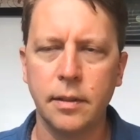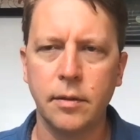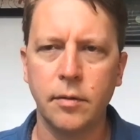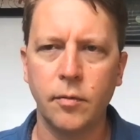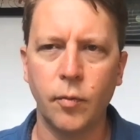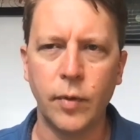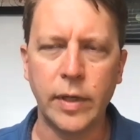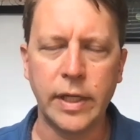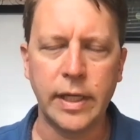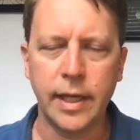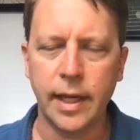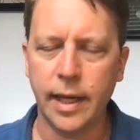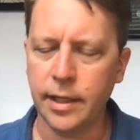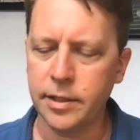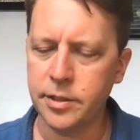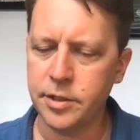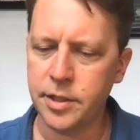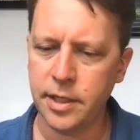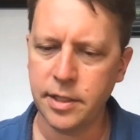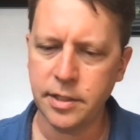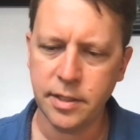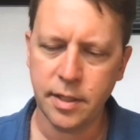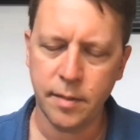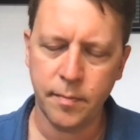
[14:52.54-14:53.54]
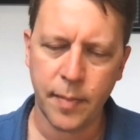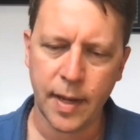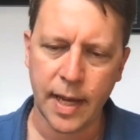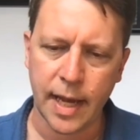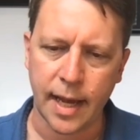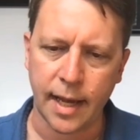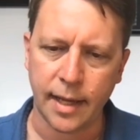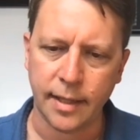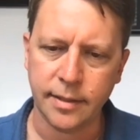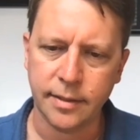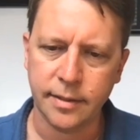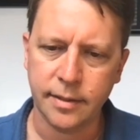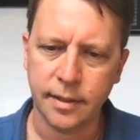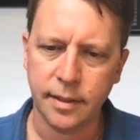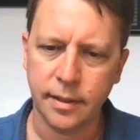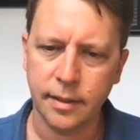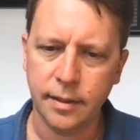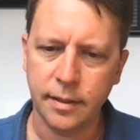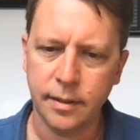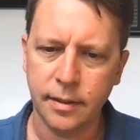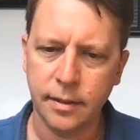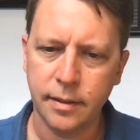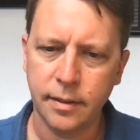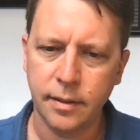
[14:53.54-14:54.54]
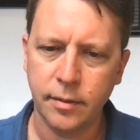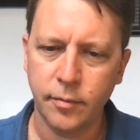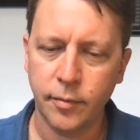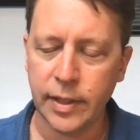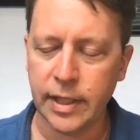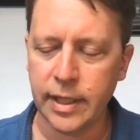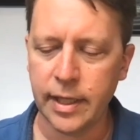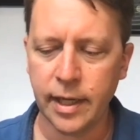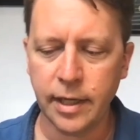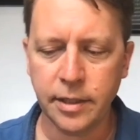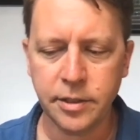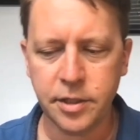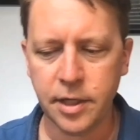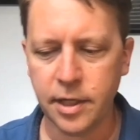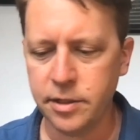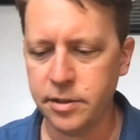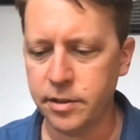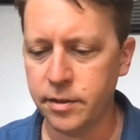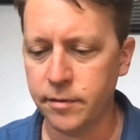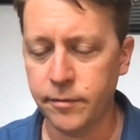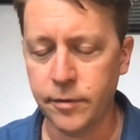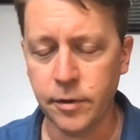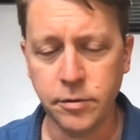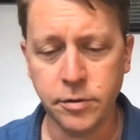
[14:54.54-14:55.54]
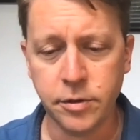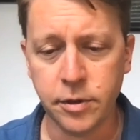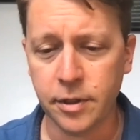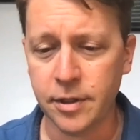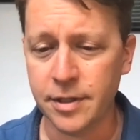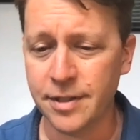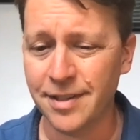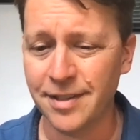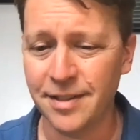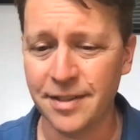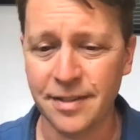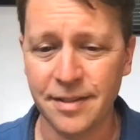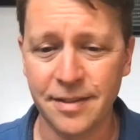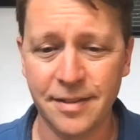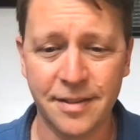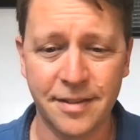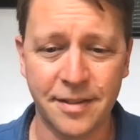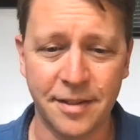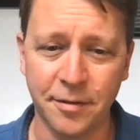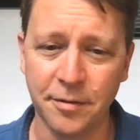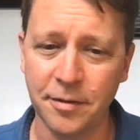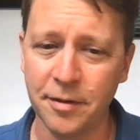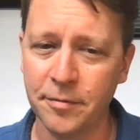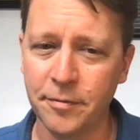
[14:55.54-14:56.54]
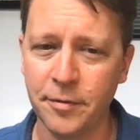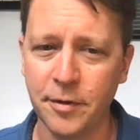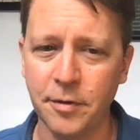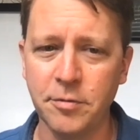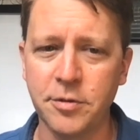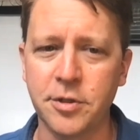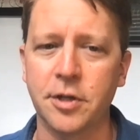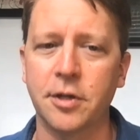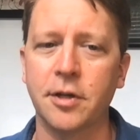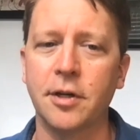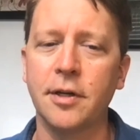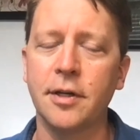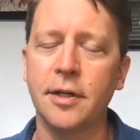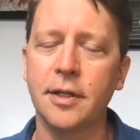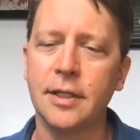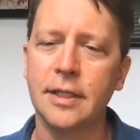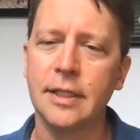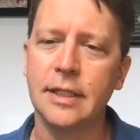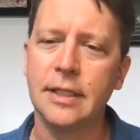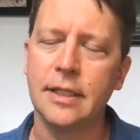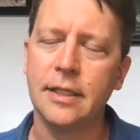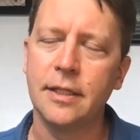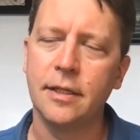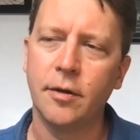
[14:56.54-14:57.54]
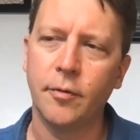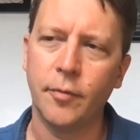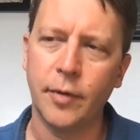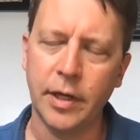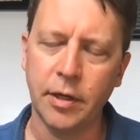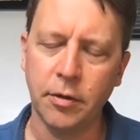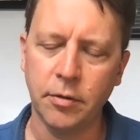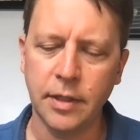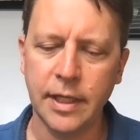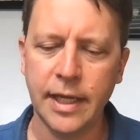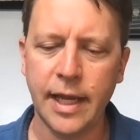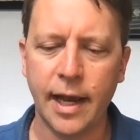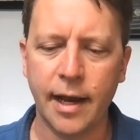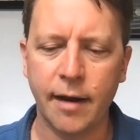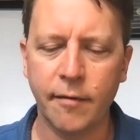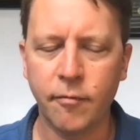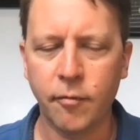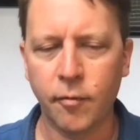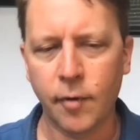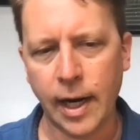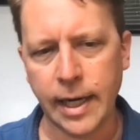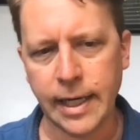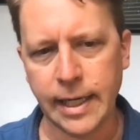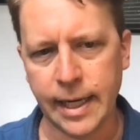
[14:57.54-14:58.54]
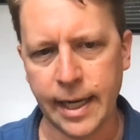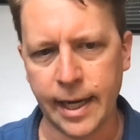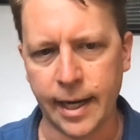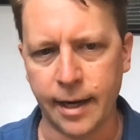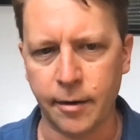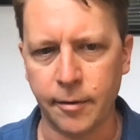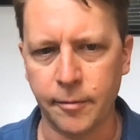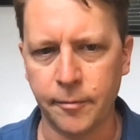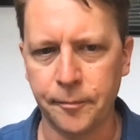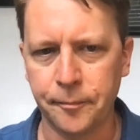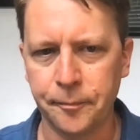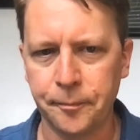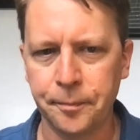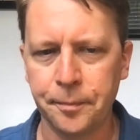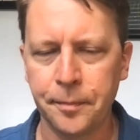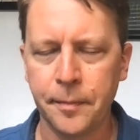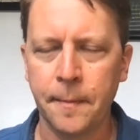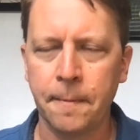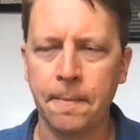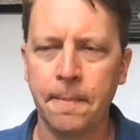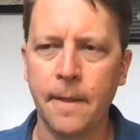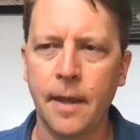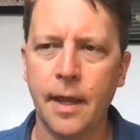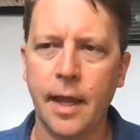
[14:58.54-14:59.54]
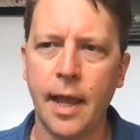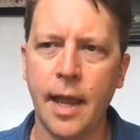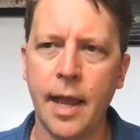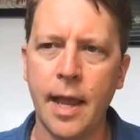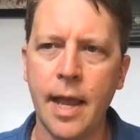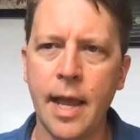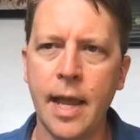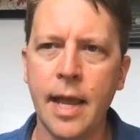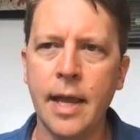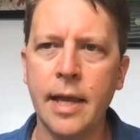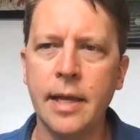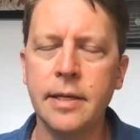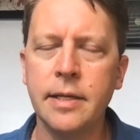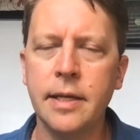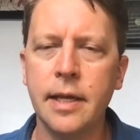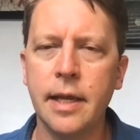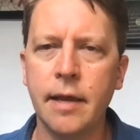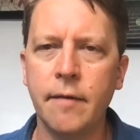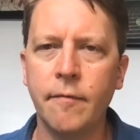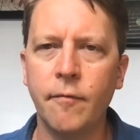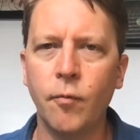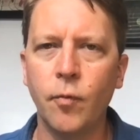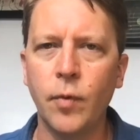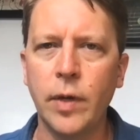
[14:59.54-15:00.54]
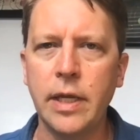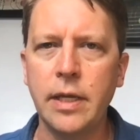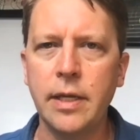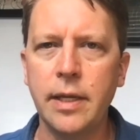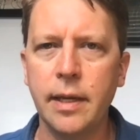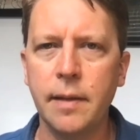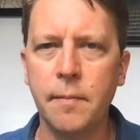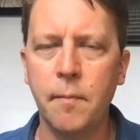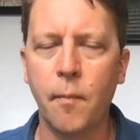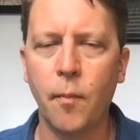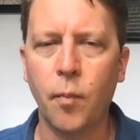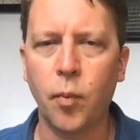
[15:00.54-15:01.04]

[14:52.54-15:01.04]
We can't change the past. We can't change the future because it's still the future. We only have right now. And if we can